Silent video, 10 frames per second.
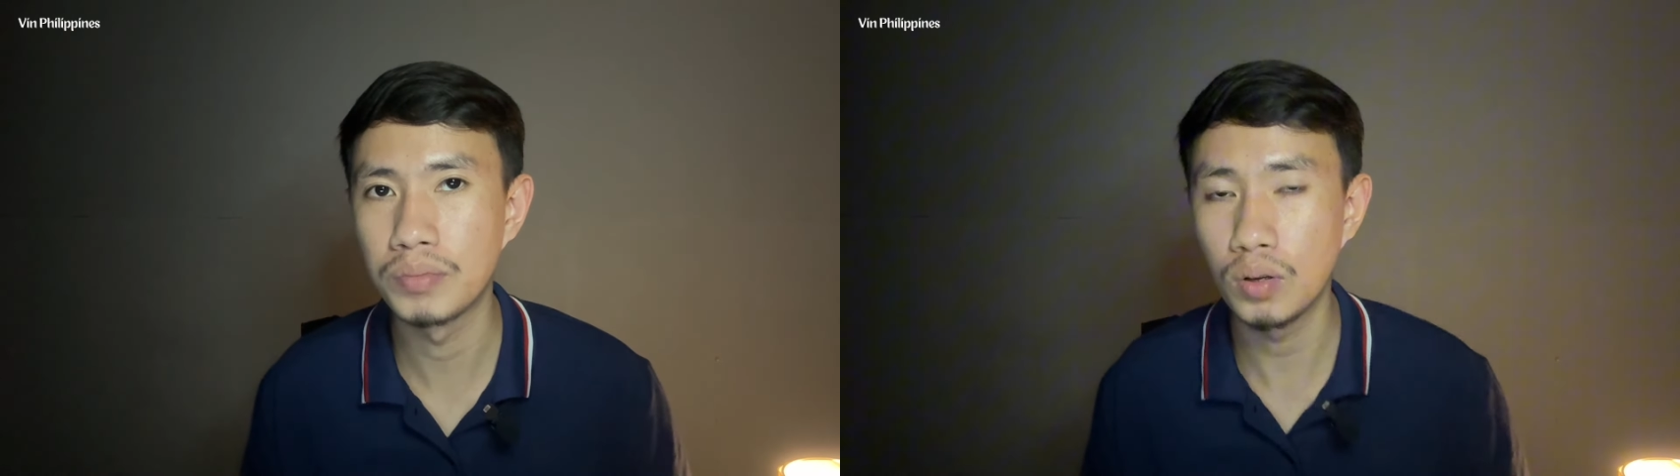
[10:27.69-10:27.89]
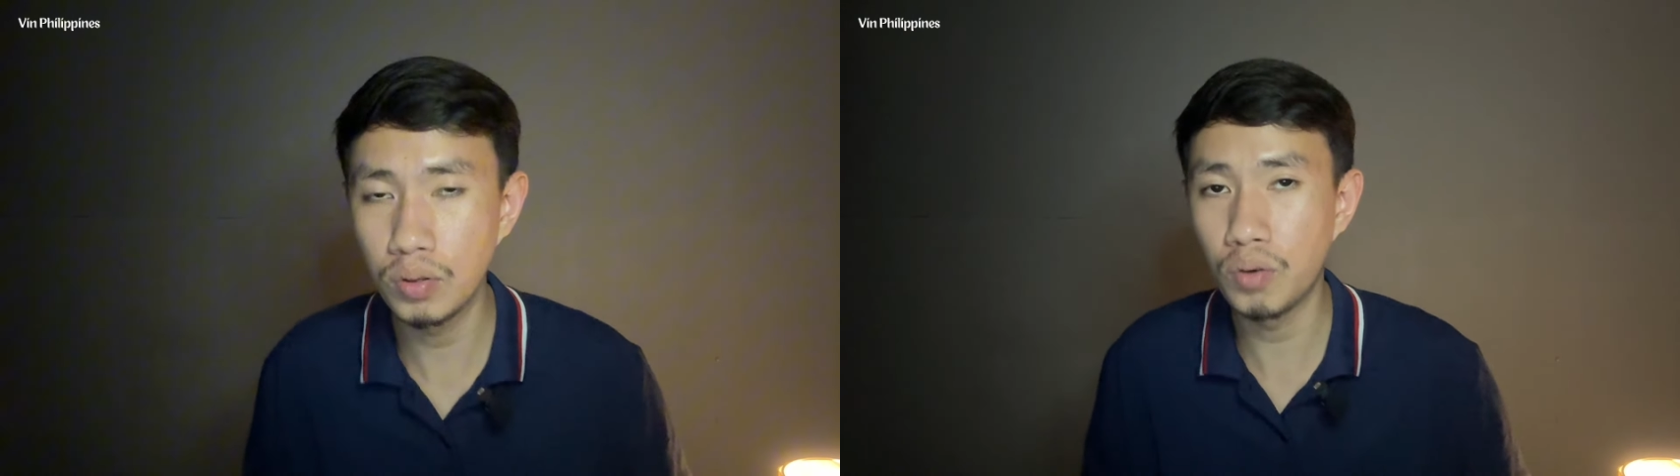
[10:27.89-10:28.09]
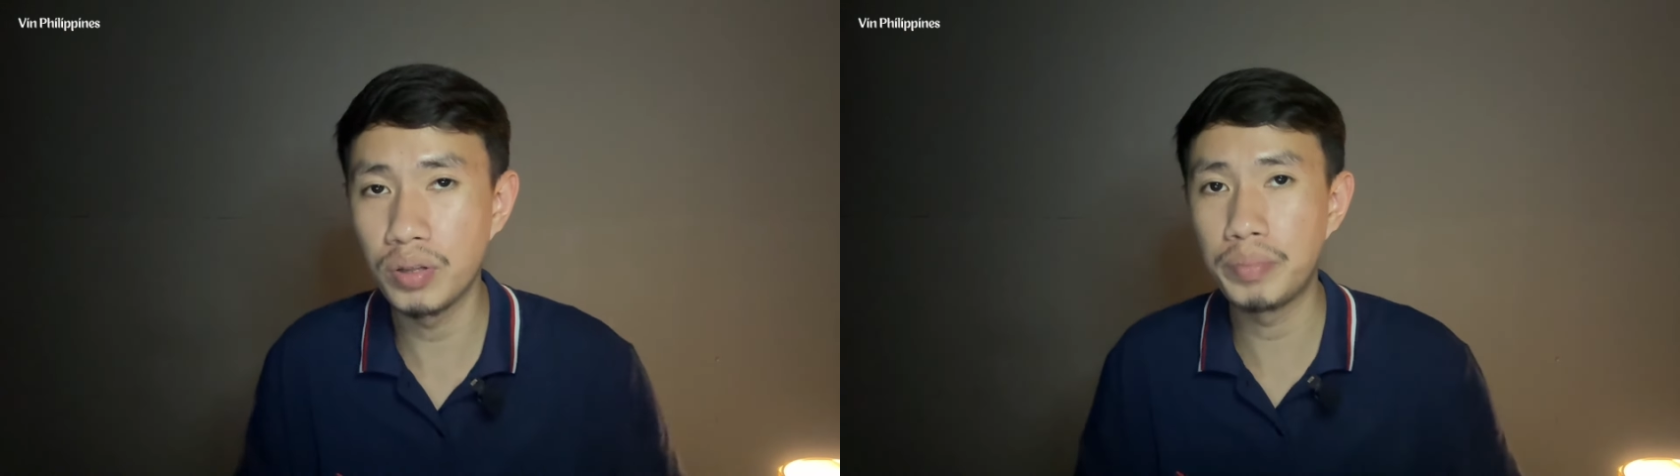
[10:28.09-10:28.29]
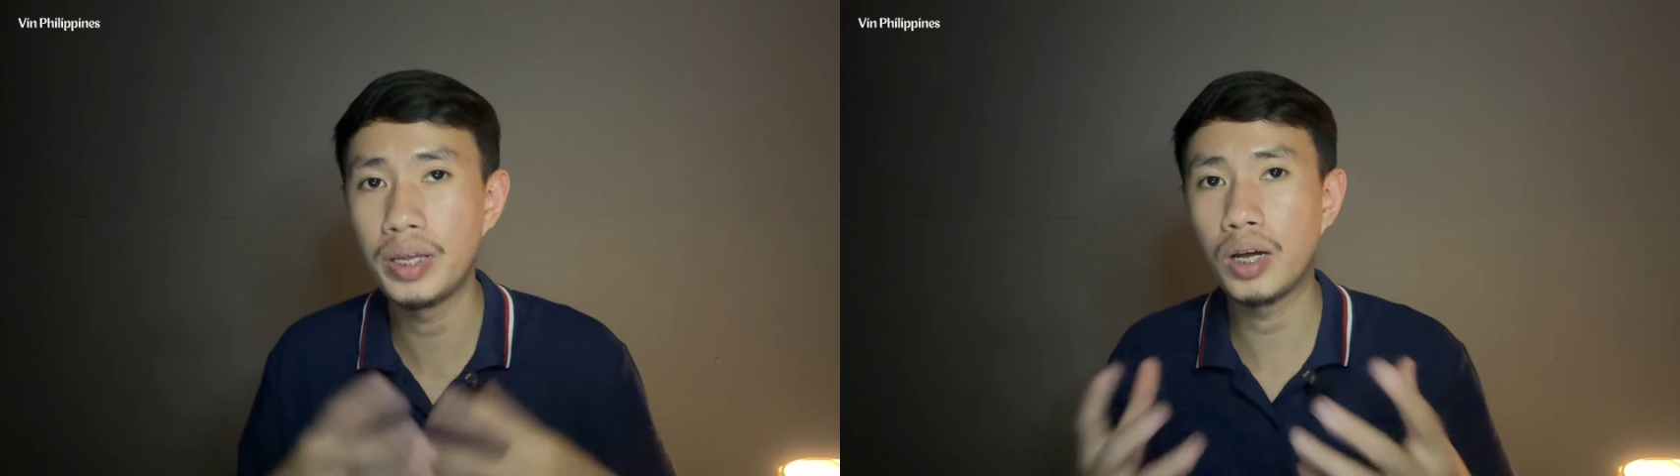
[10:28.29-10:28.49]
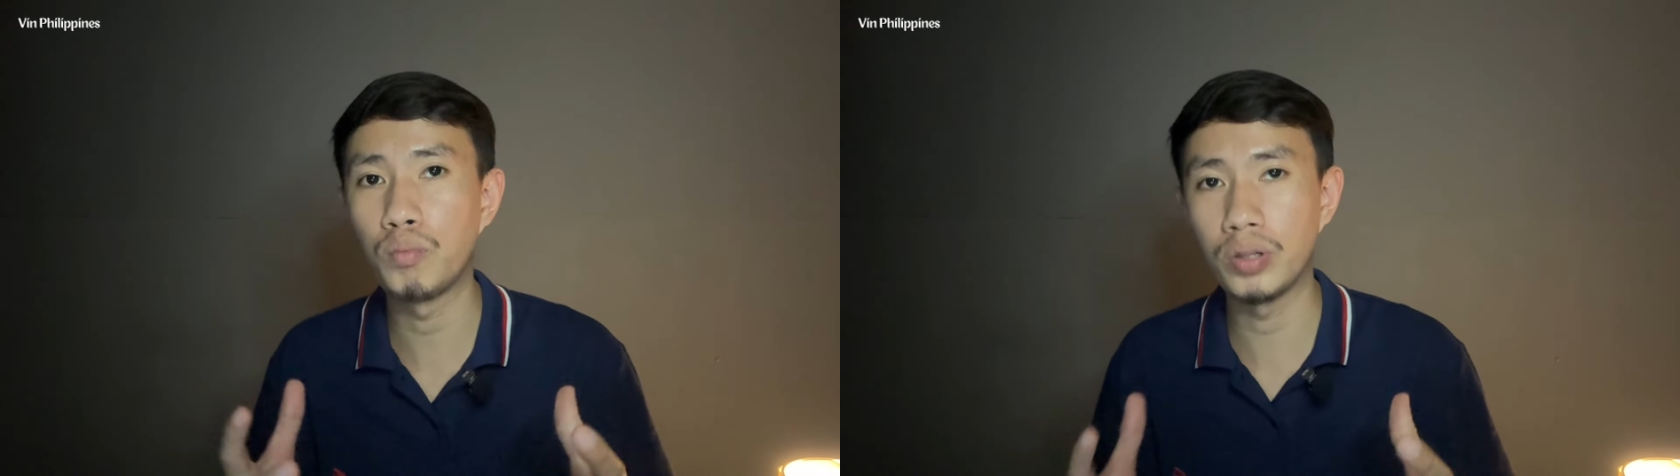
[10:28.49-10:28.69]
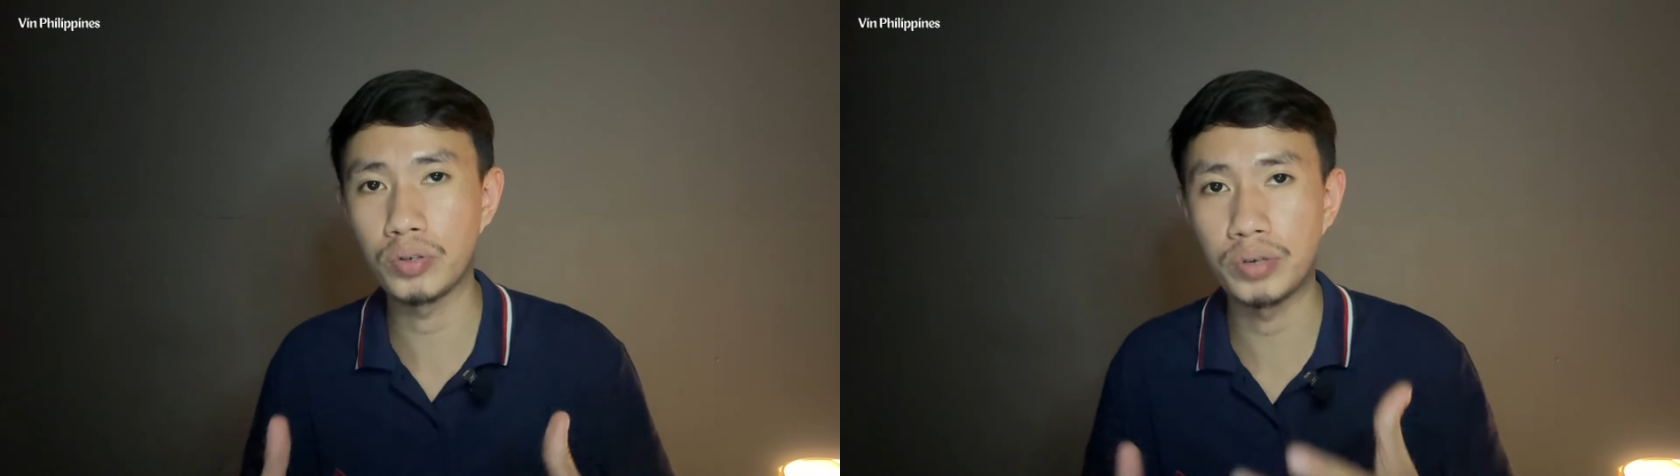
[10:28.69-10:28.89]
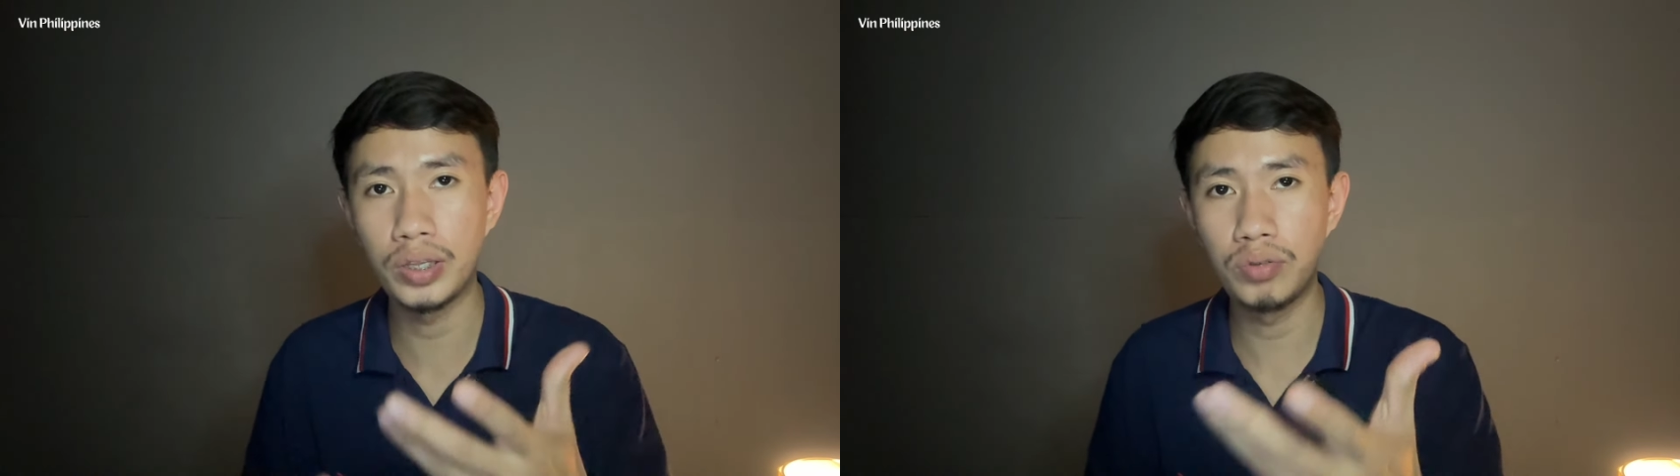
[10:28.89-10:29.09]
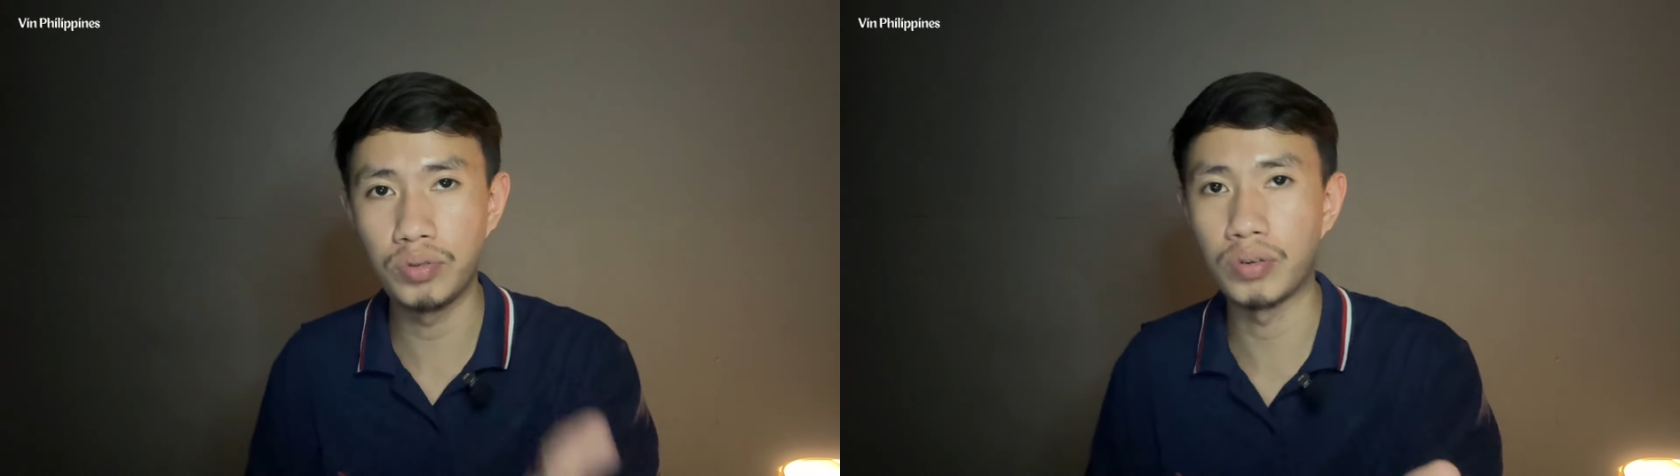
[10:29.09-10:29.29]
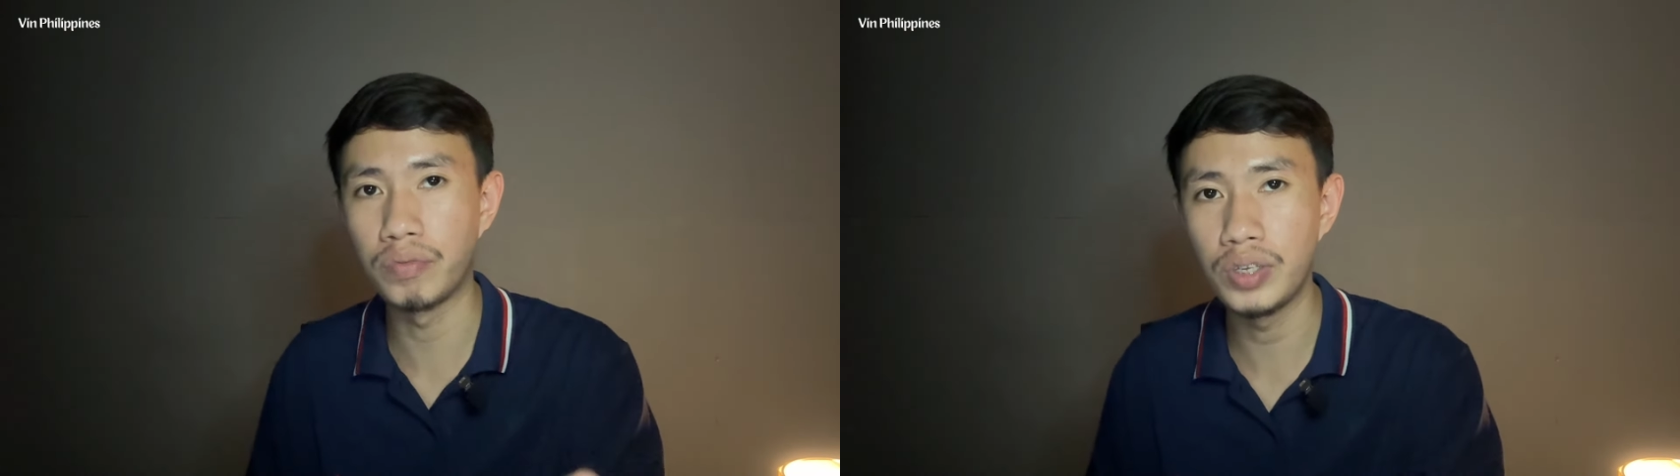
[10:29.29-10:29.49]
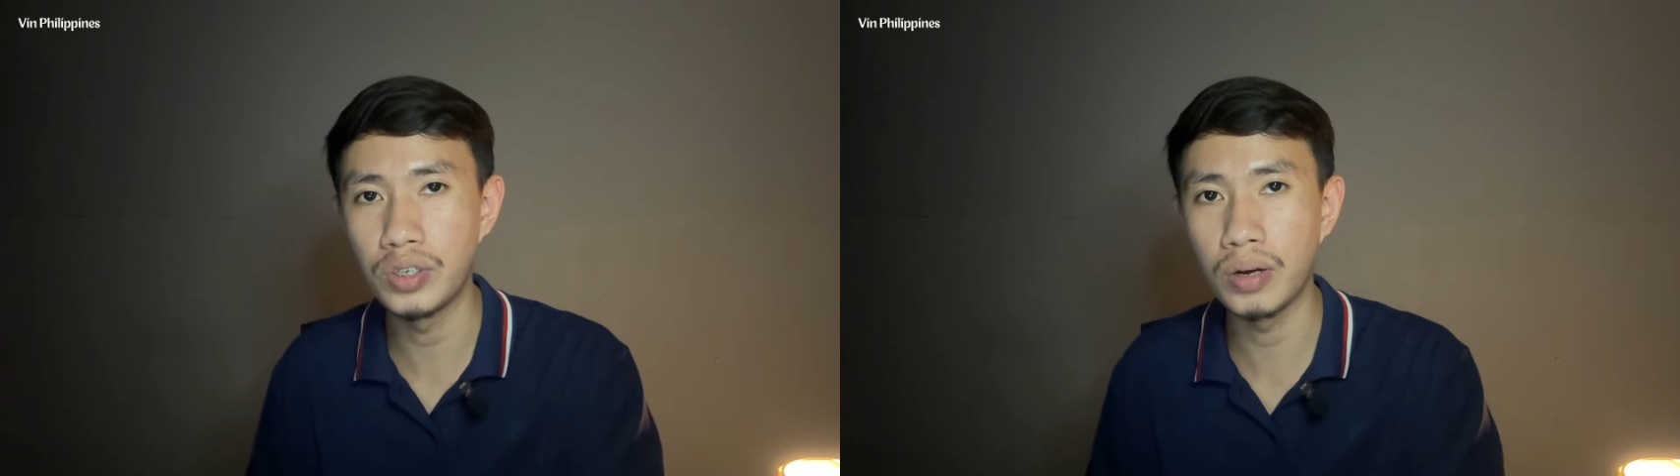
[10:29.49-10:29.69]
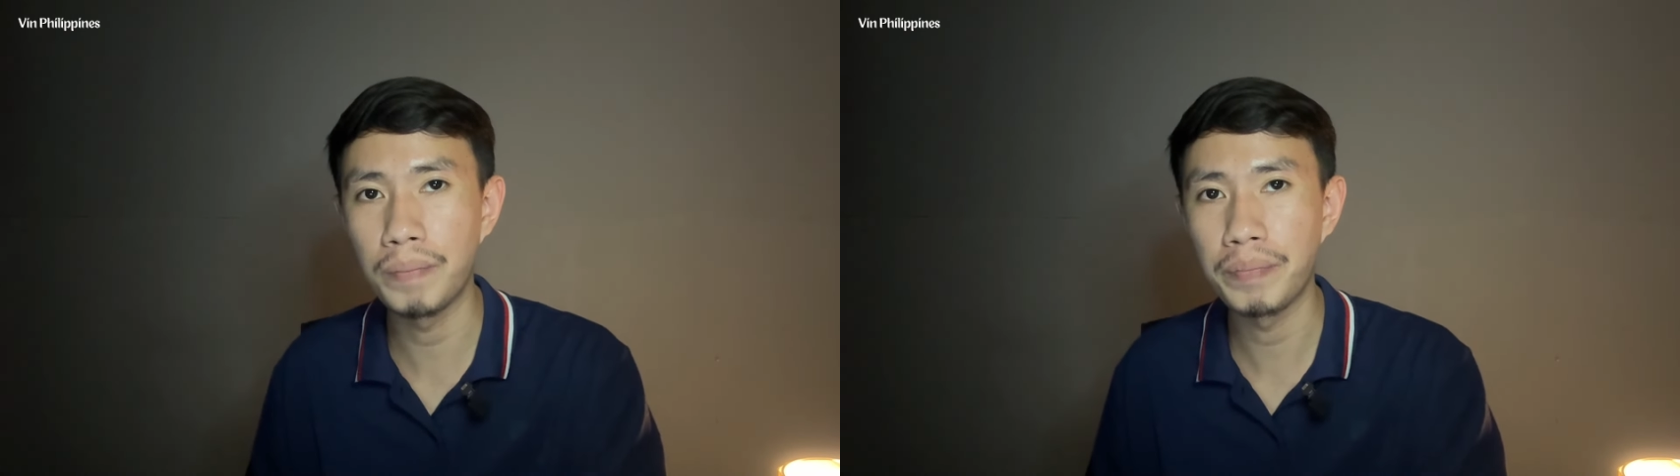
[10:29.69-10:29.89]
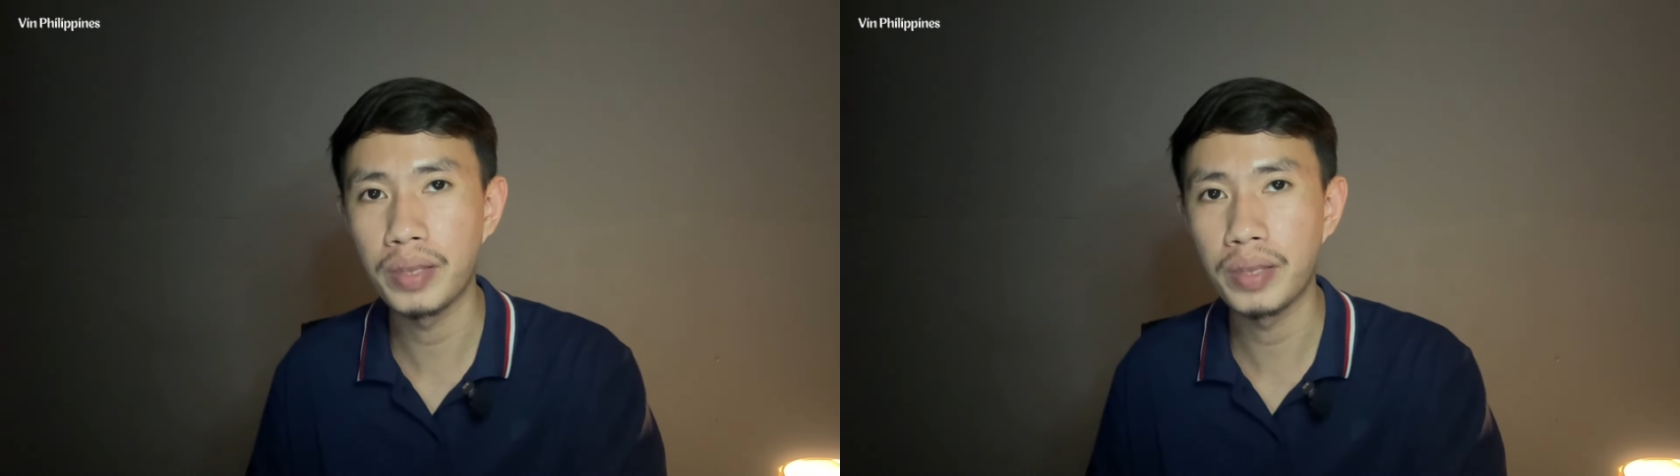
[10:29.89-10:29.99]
Although the BI will grant you your visa